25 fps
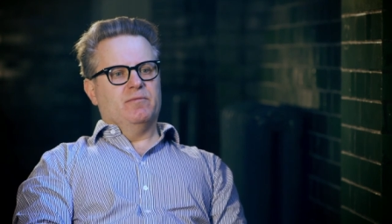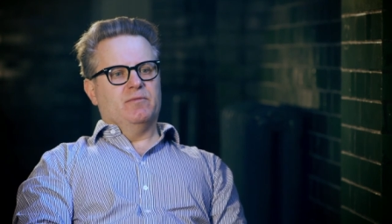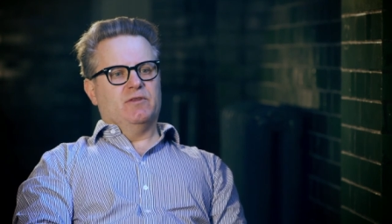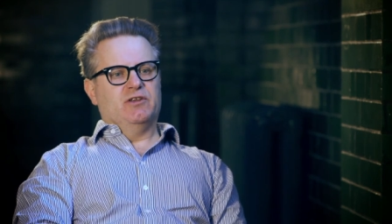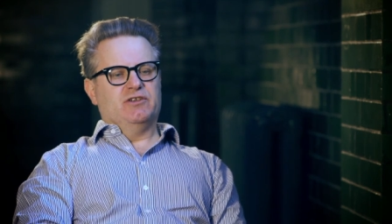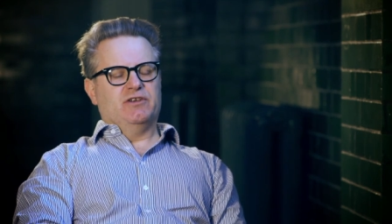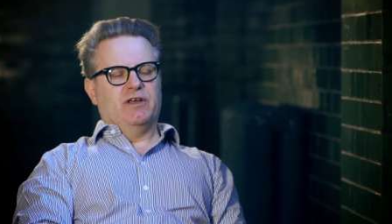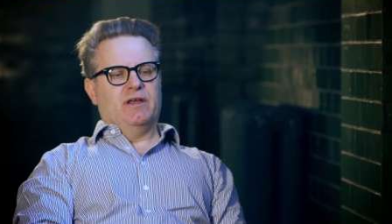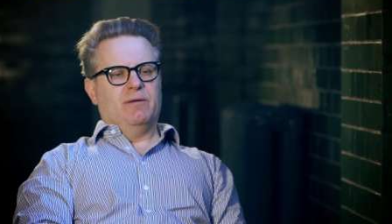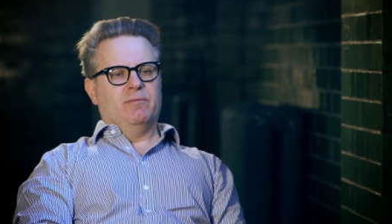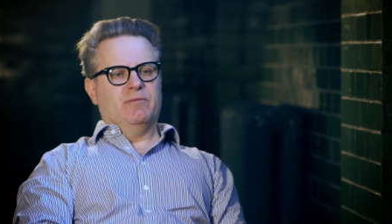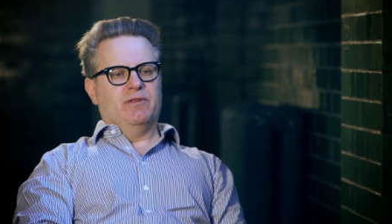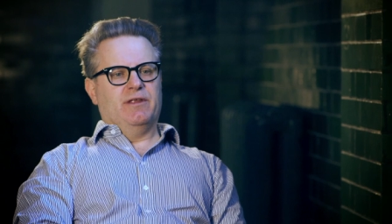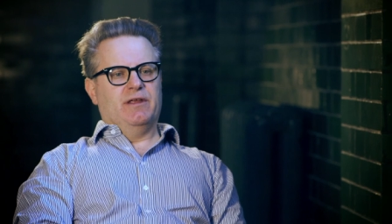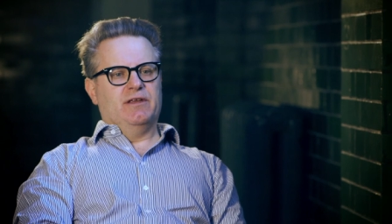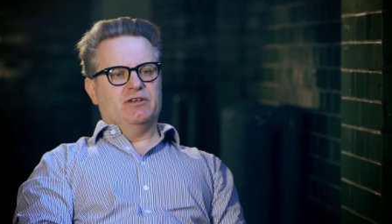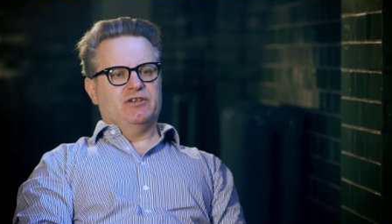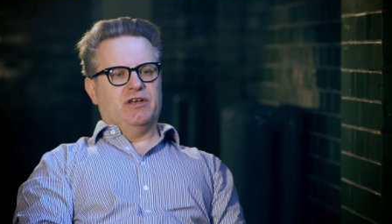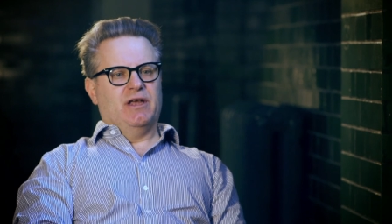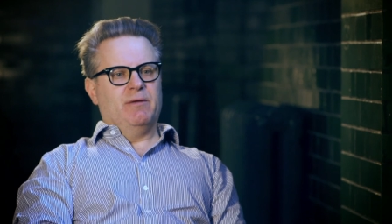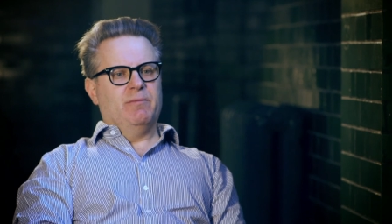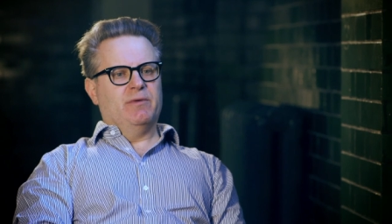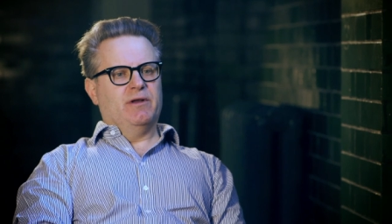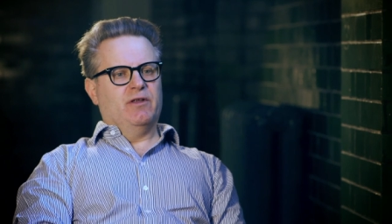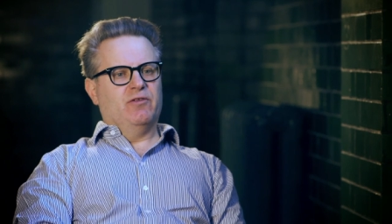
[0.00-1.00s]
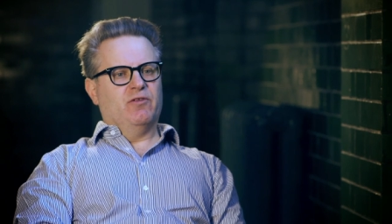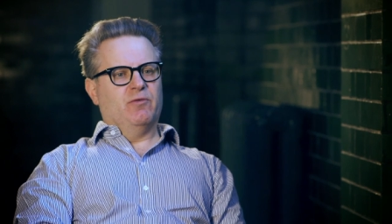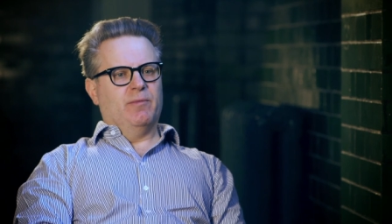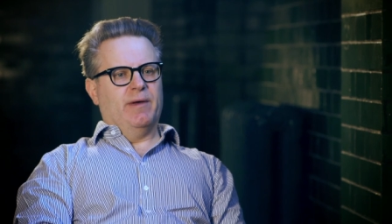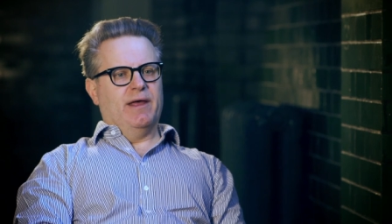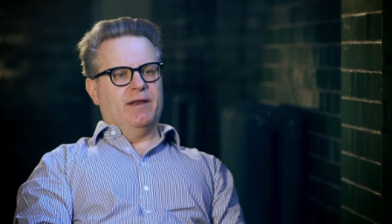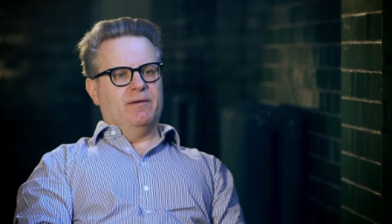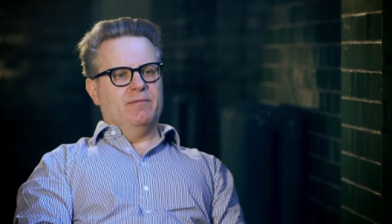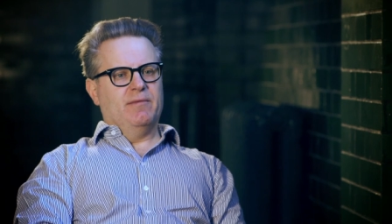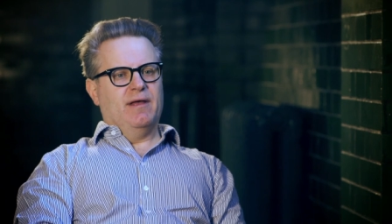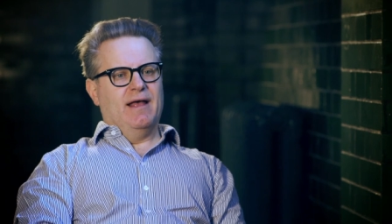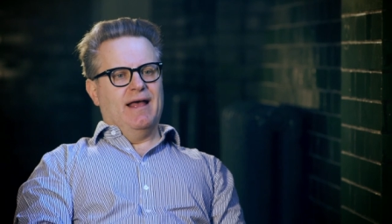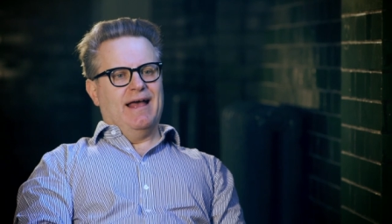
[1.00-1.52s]
the, the Chamberlain's
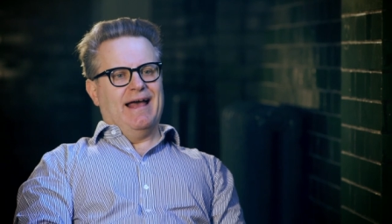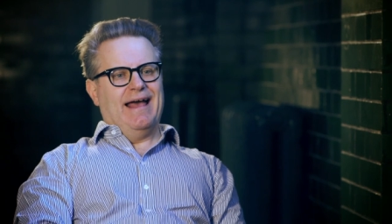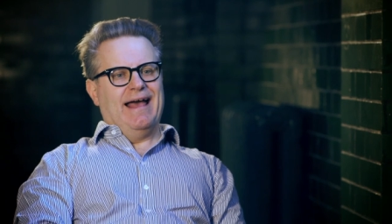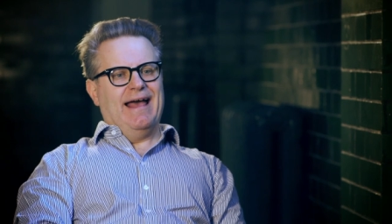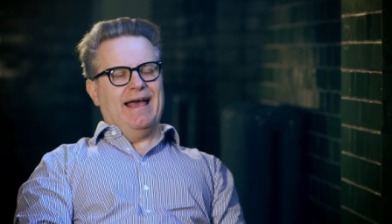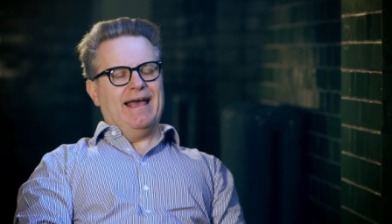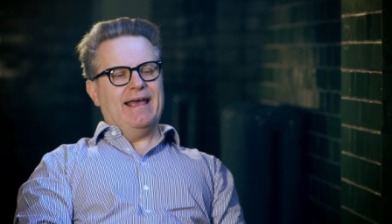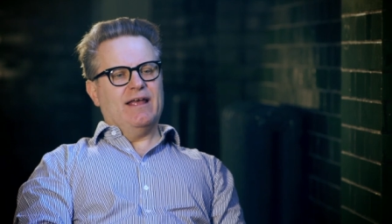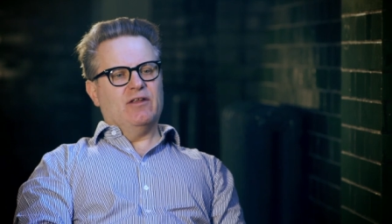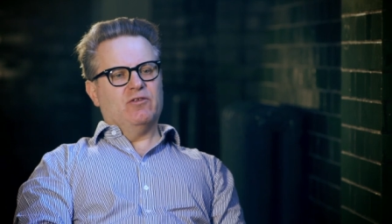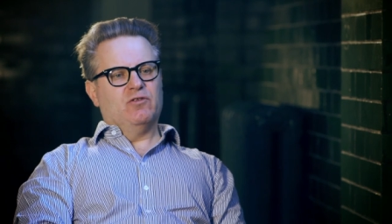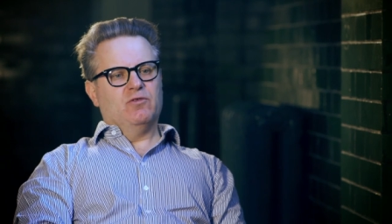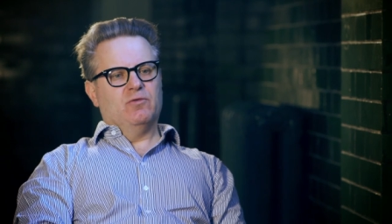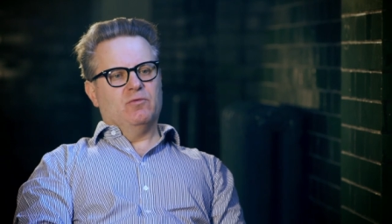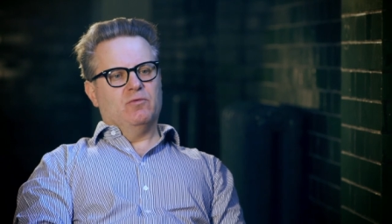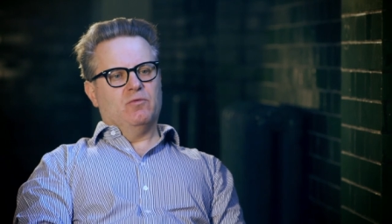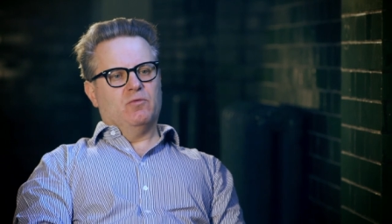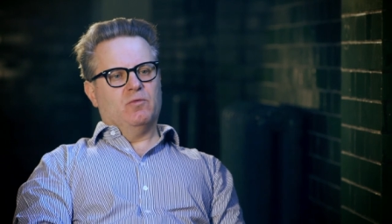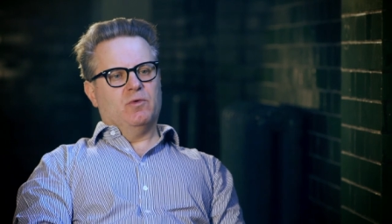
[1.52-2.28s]
men, had,